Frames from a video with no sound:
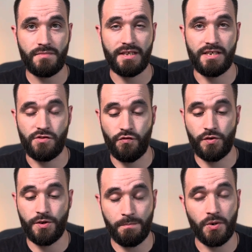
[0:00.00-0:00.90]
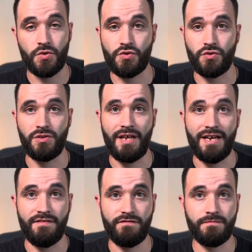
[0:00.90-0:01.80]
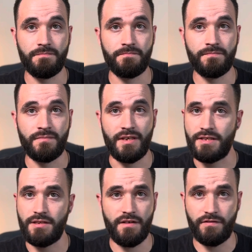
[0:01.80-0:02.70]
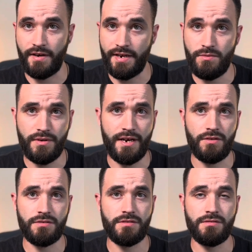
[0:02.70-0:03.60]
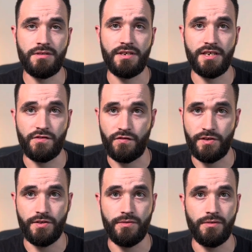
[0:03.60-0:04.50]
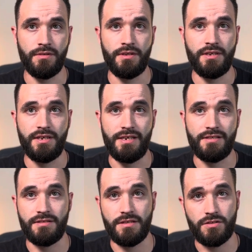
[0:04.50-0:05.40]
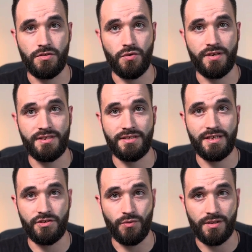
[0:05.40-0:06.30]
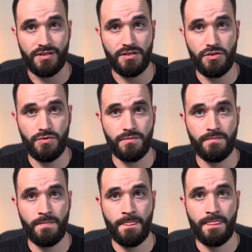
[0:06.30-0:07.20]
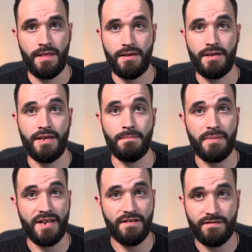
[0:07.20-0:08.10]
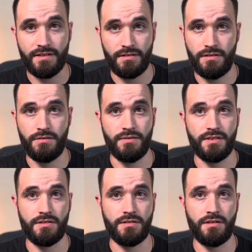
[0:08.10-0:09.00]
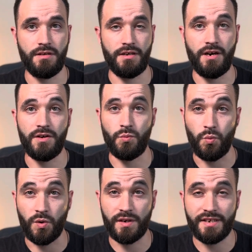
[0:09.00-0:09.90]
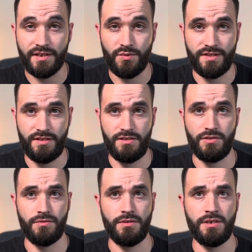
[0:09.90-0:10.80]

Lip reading: is for your personal life. It's not for anyone else, it's for you. It's this anointing that dwells in you and benefits you. It's God working within you,